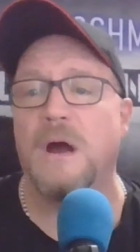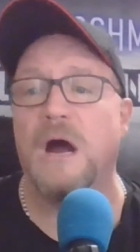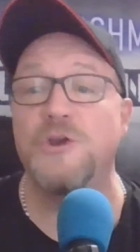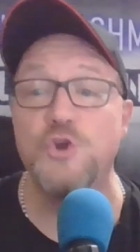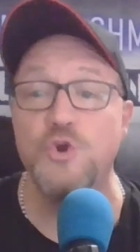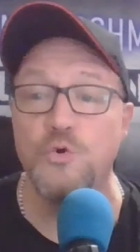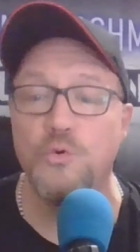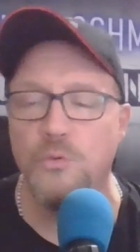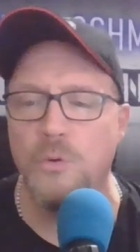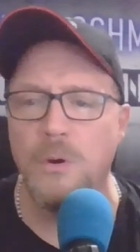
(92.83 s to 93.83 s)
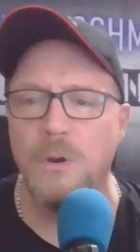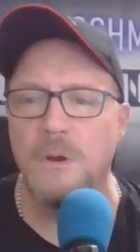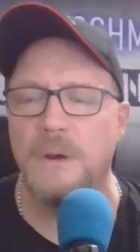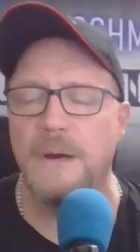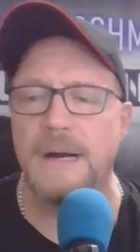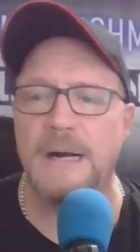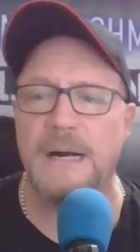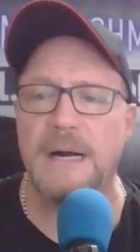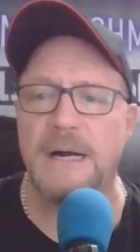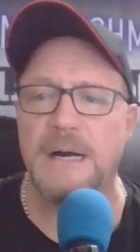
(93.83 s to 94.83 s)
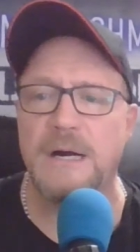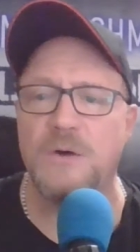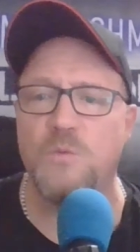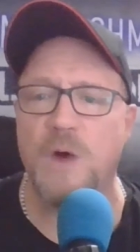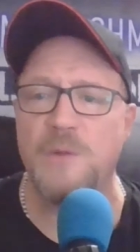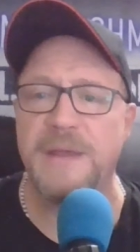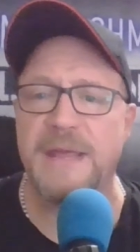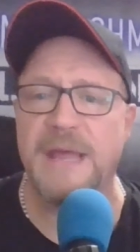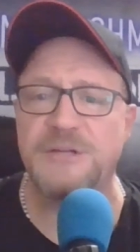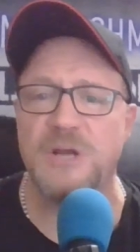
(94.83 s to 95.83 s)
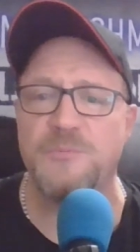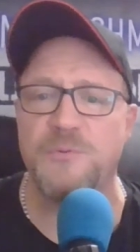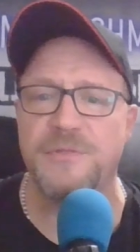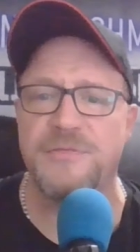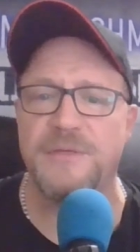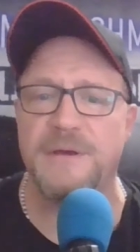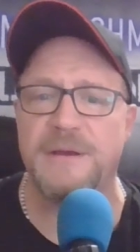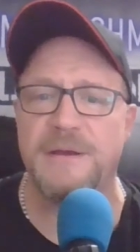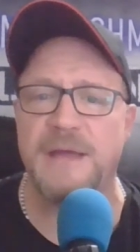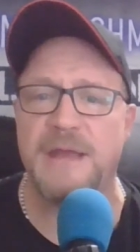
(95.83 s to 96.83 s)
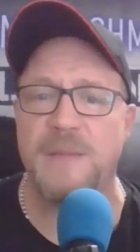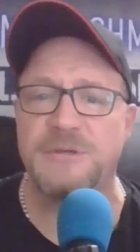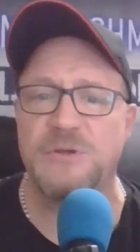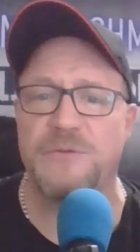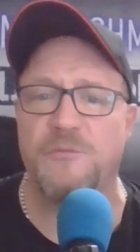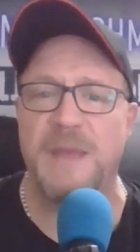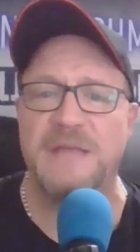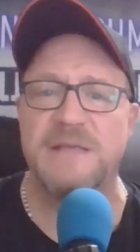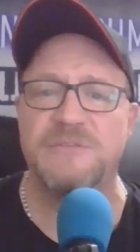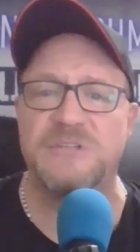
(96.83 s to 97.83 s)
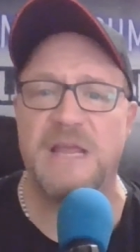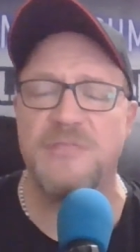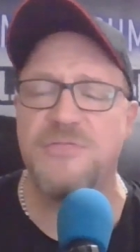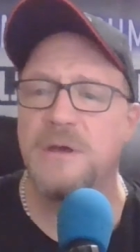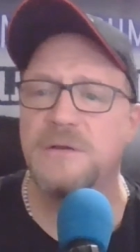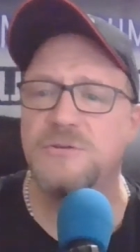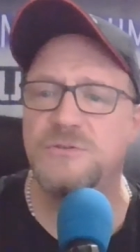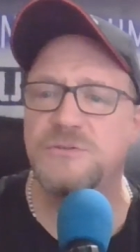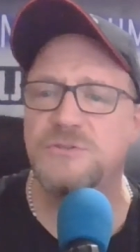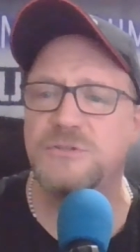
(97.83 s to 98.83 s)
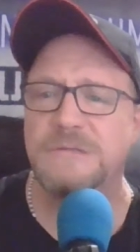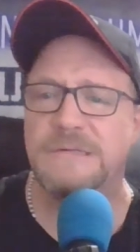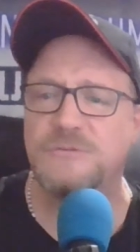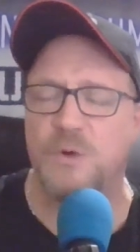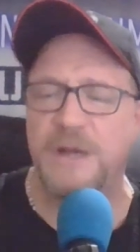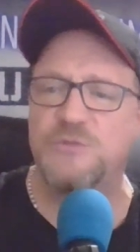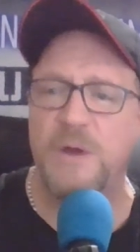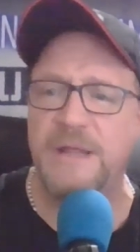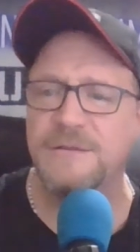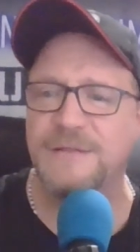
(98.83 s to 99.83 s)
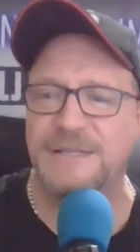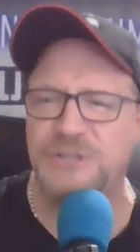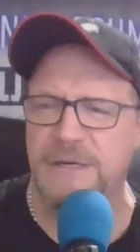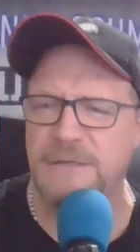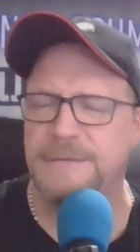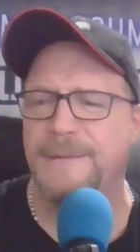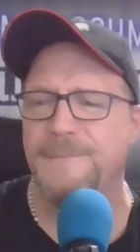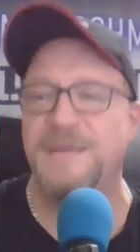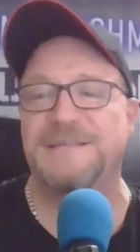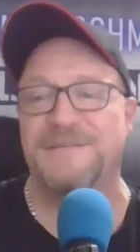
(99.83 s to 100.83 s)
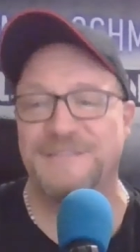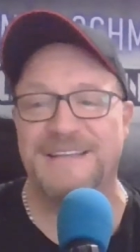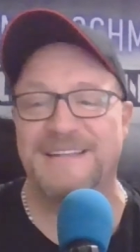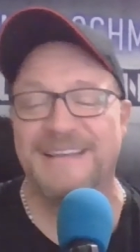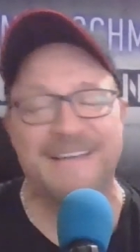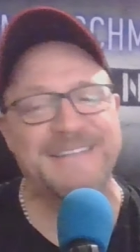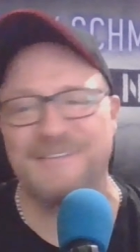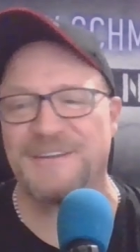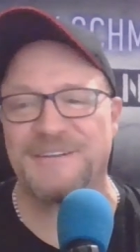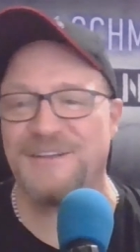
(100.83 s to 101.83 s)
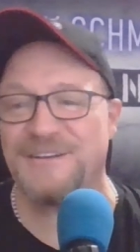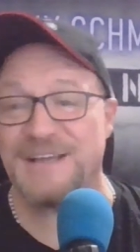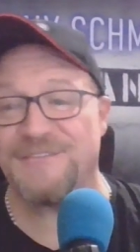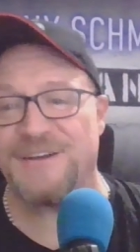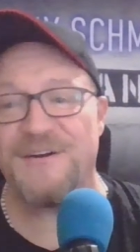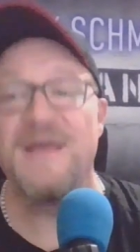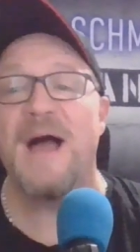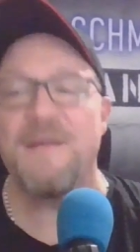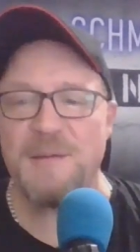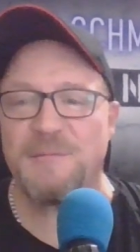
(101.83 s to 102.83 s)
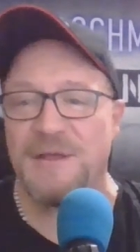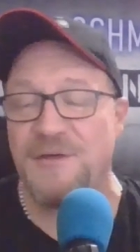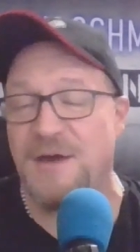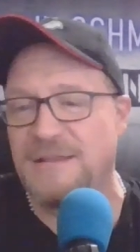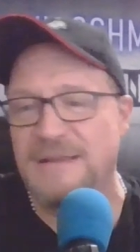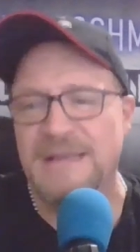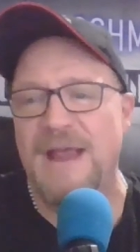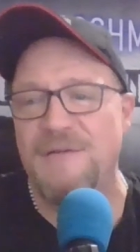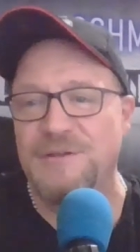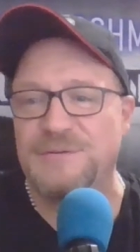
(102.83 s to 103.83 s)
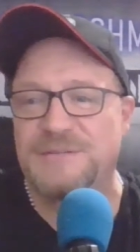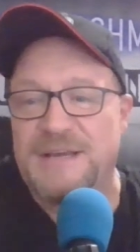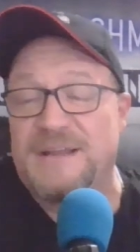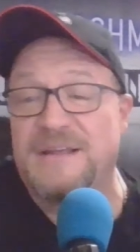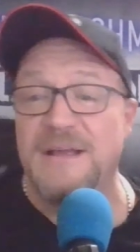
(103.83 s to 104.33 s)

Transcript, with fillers: ado, uh, why don't we catch up with uh, an episode from May 17th, 2020, last year? May 17th. Seems like a long time ago. I remember I thought everything was going to